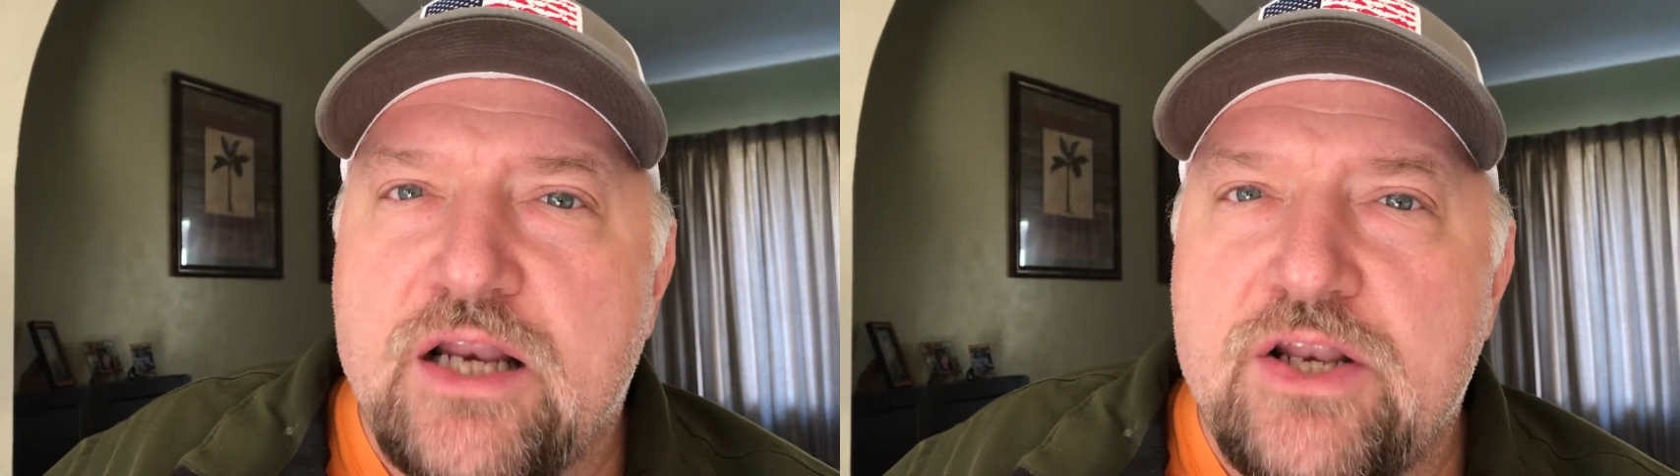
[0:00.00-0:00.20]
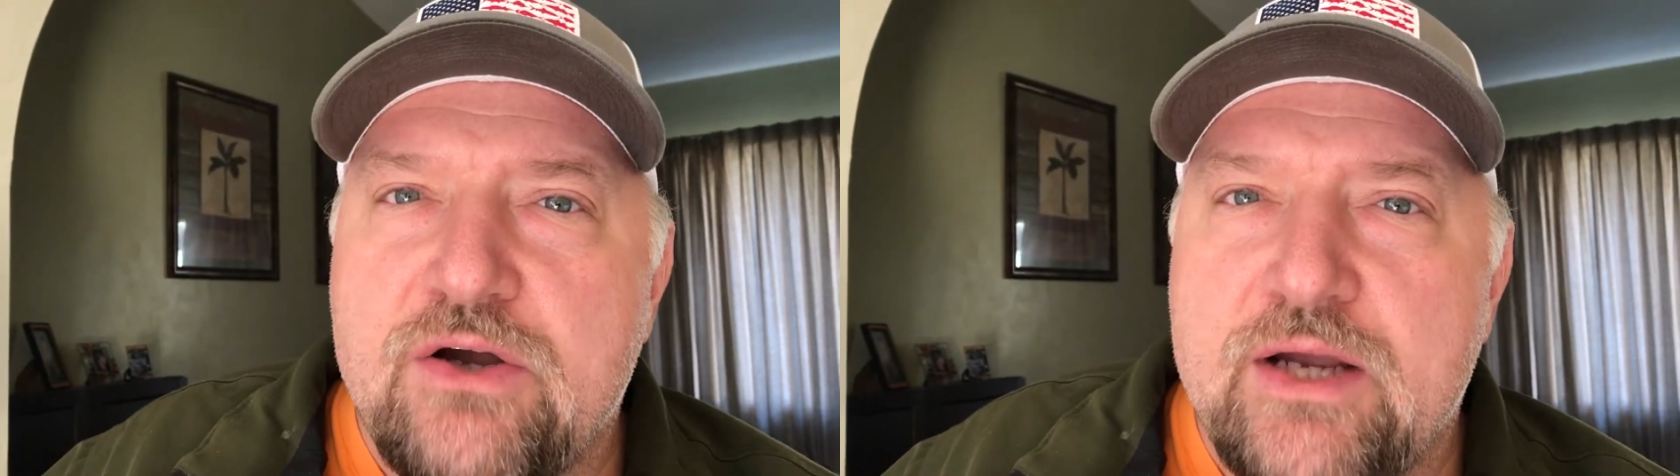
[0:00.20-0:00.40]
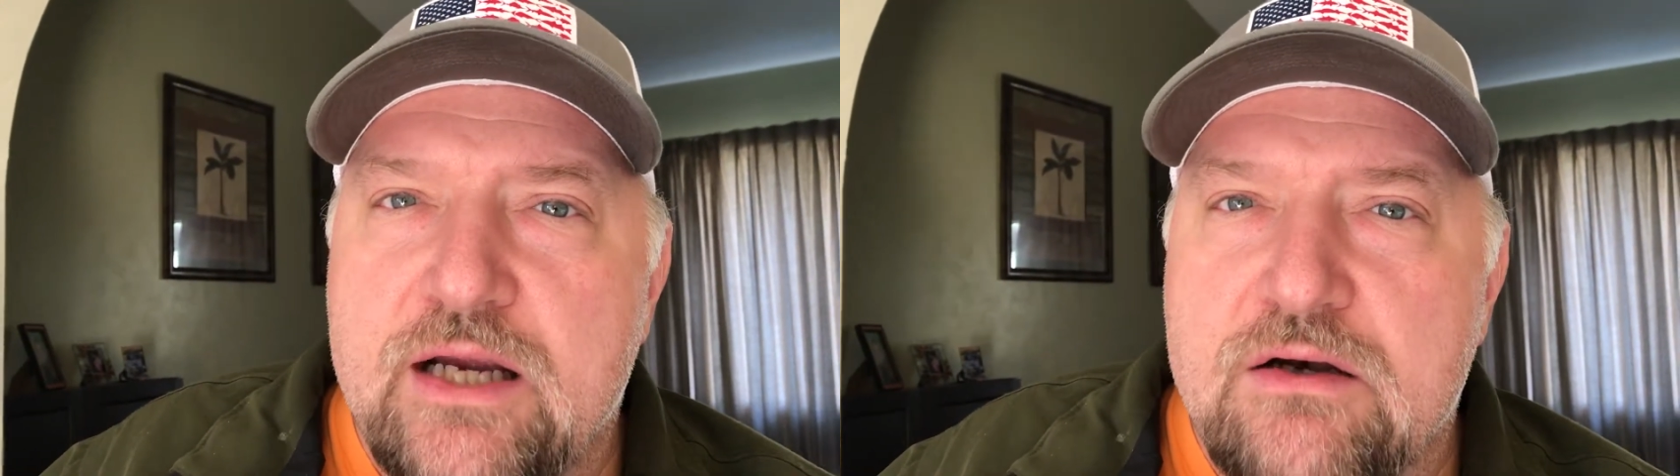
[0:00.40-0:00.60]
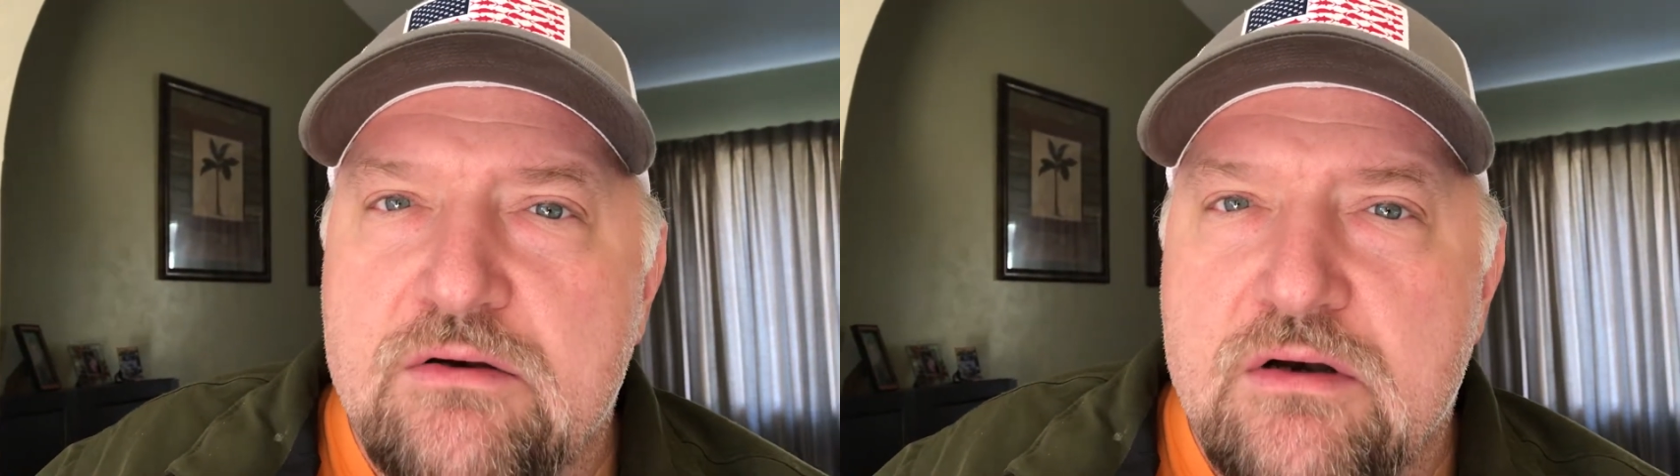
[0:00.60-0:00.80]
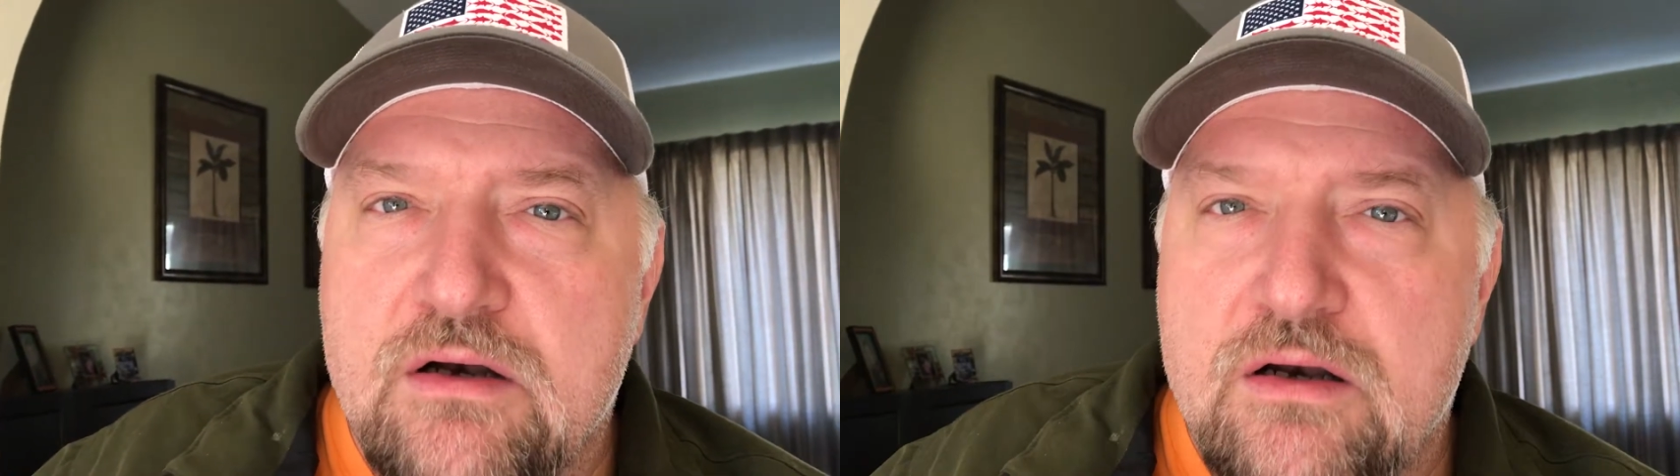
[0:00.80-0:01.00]
to do here
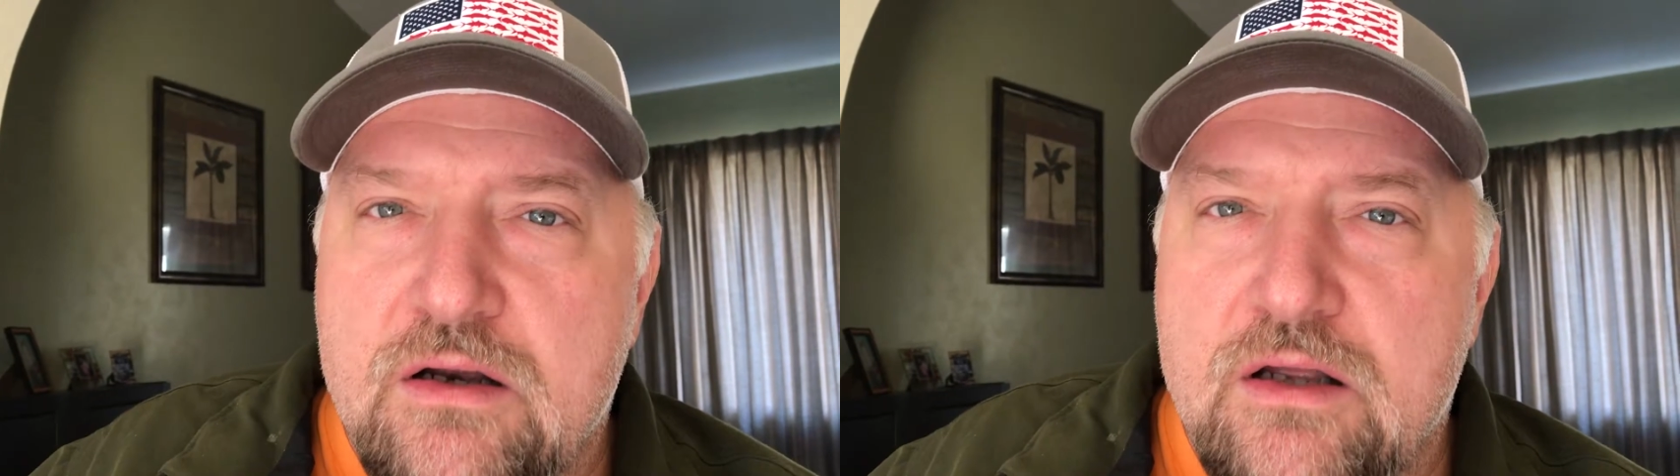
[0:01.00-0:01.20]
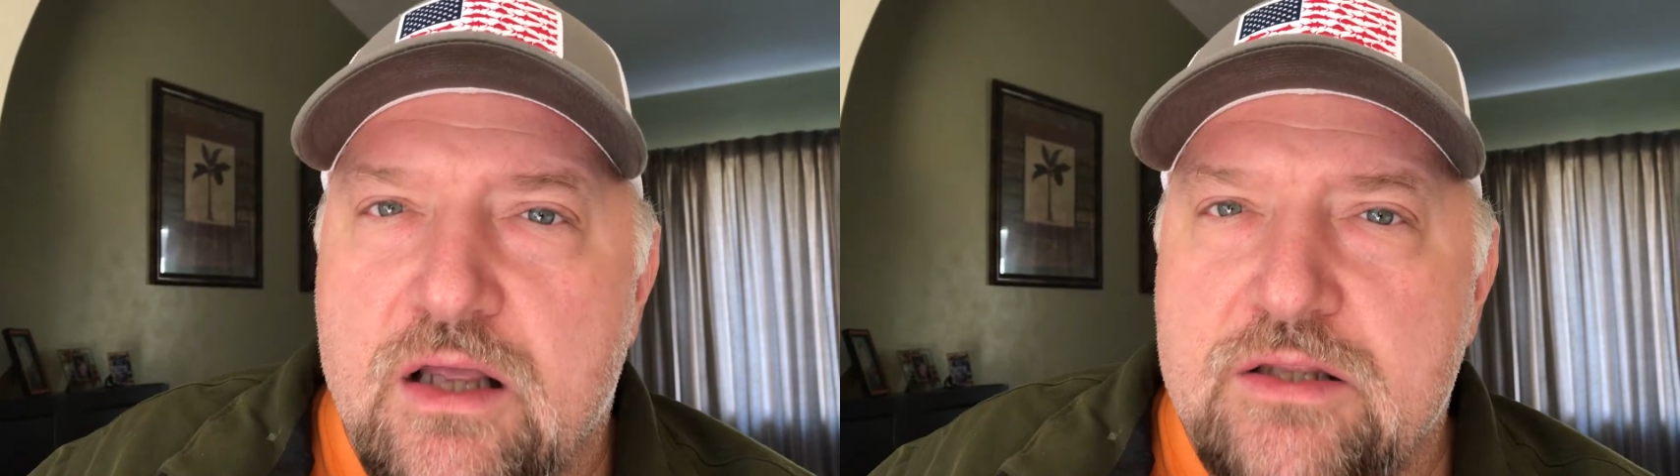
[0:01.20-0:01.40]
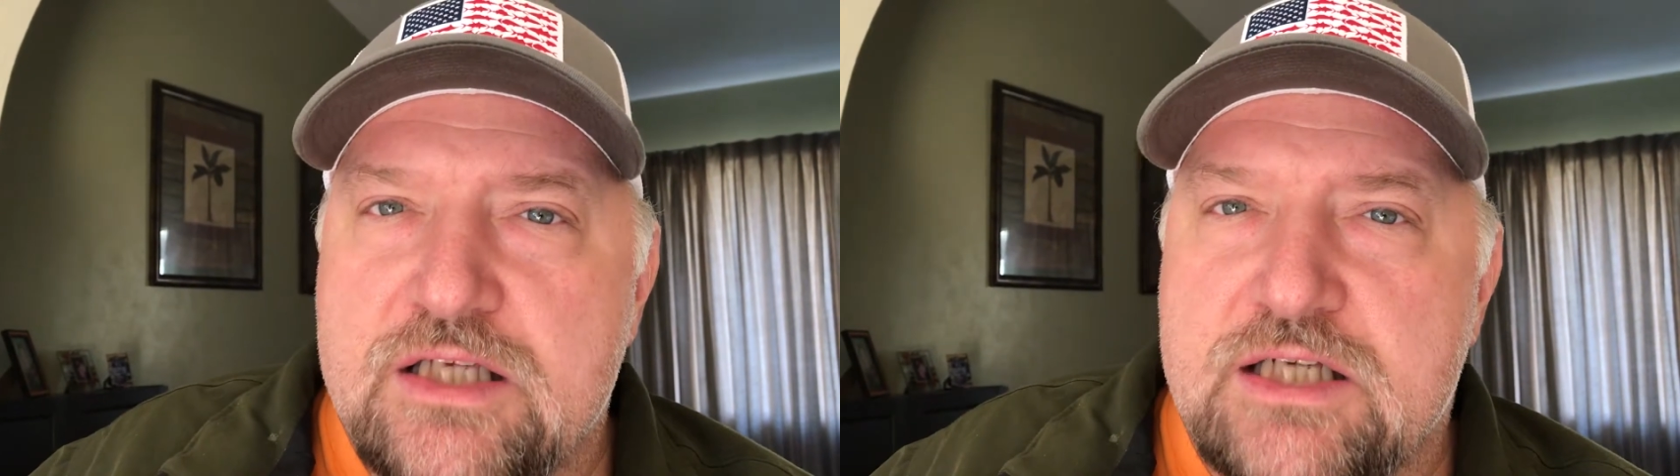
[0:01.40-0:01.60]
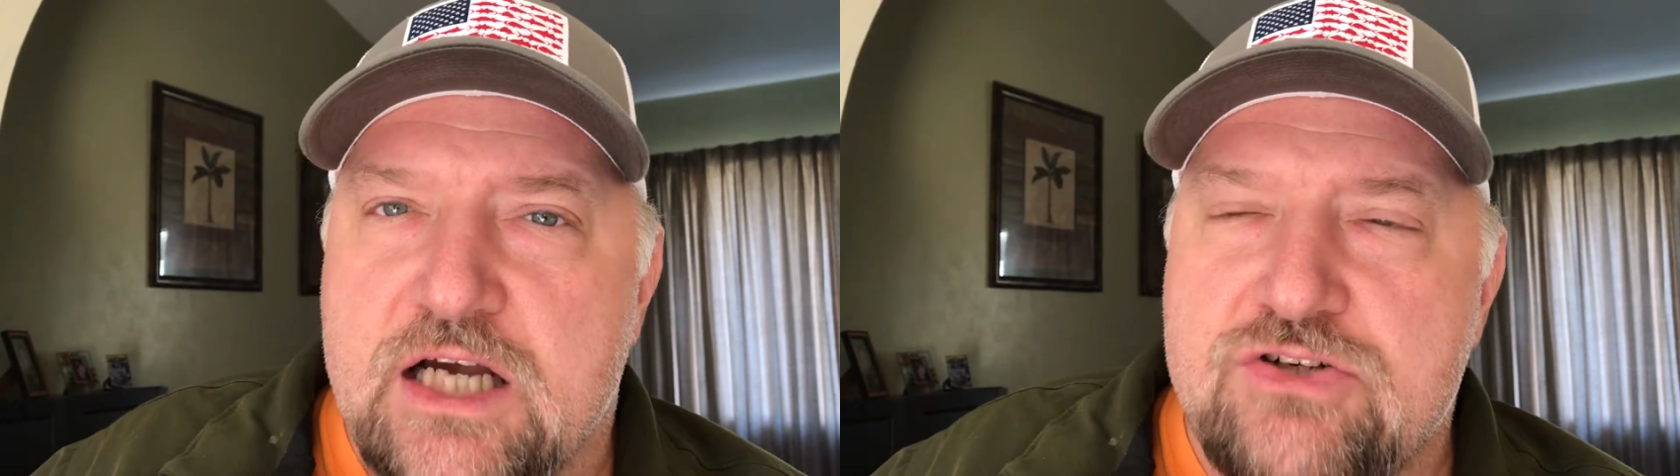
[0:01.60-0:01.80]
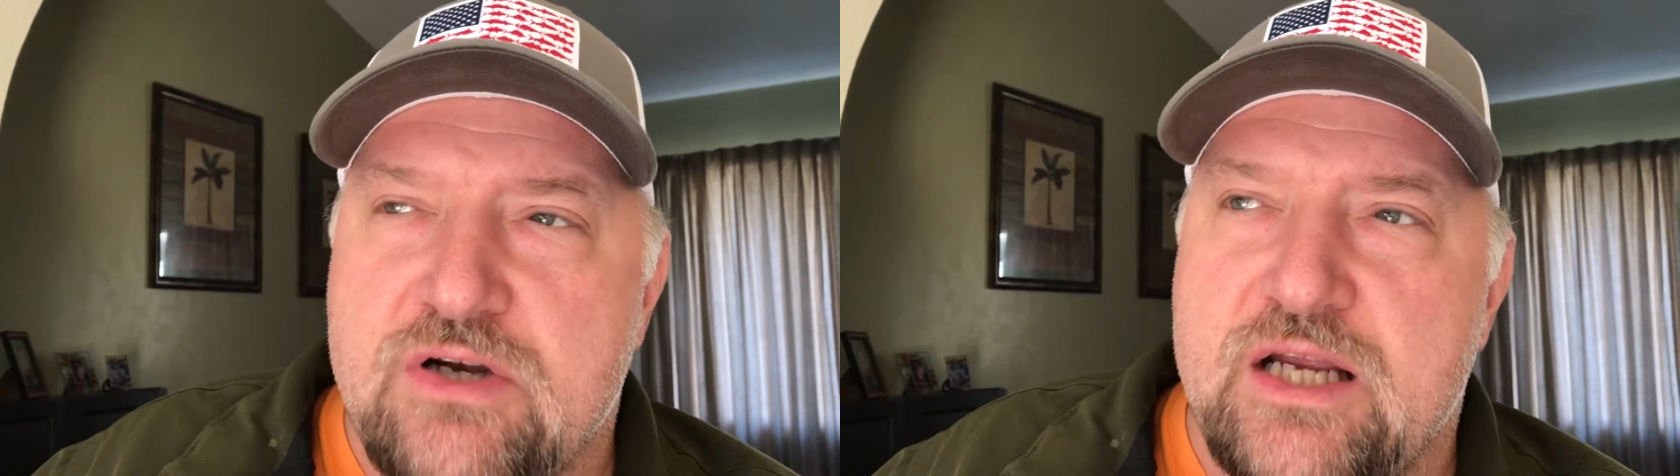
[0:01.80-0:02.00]
in this
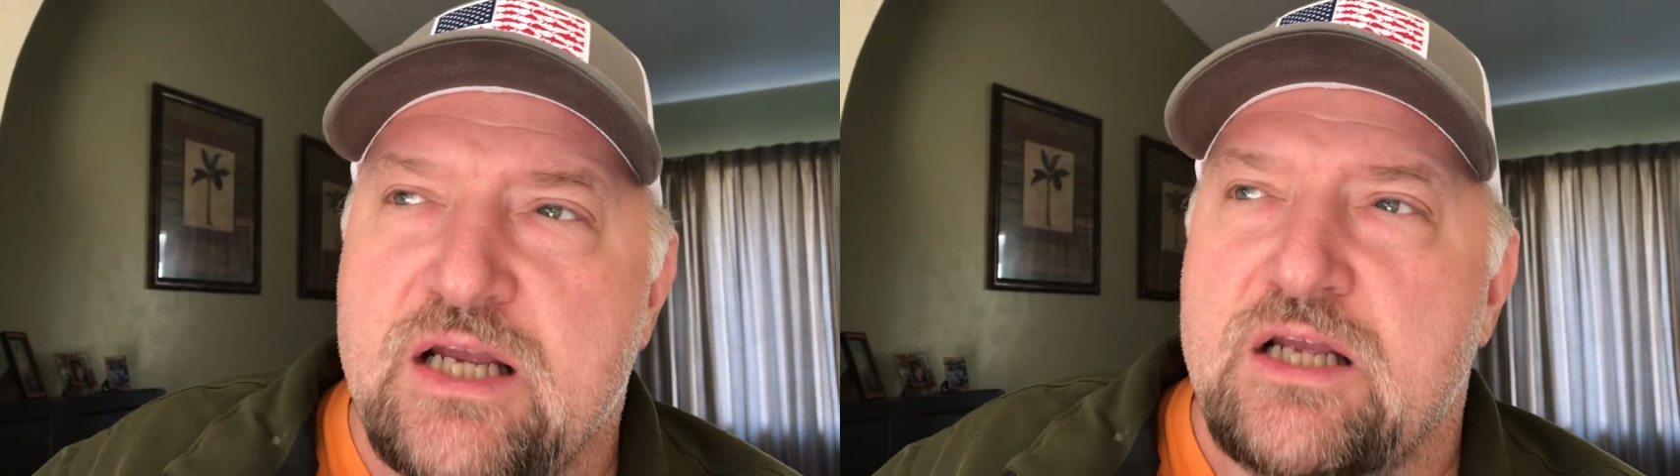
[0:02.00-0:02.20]
country?